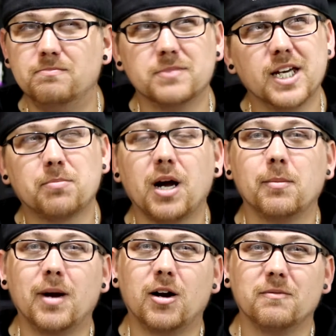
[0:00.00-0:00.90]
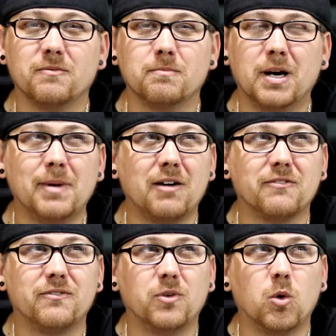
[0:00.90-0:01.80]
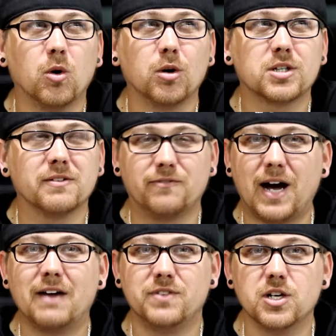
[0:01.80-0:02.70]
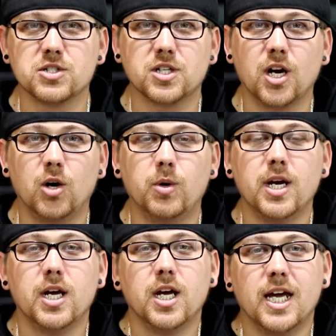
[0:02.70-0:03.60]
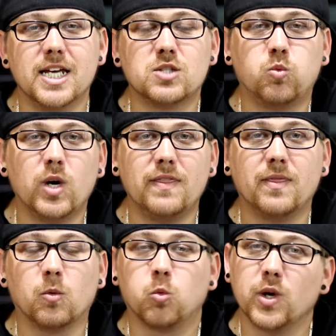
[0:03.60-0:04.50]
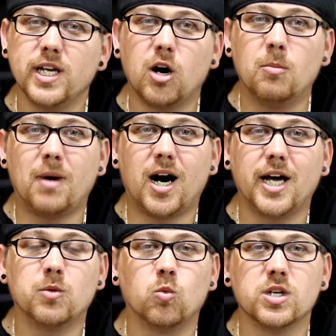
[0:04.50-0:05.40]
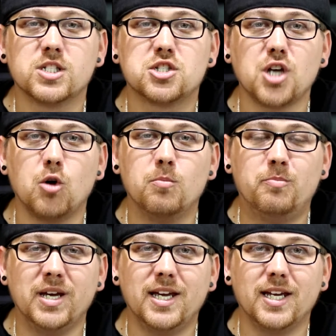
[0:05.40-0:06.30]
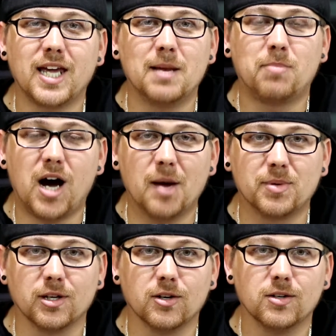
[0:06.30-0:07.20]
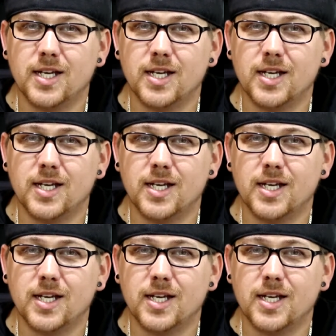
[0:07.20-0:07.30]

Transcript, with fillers: yeah, probably about, about four to five years ago is when the Reo mod was so big and popular.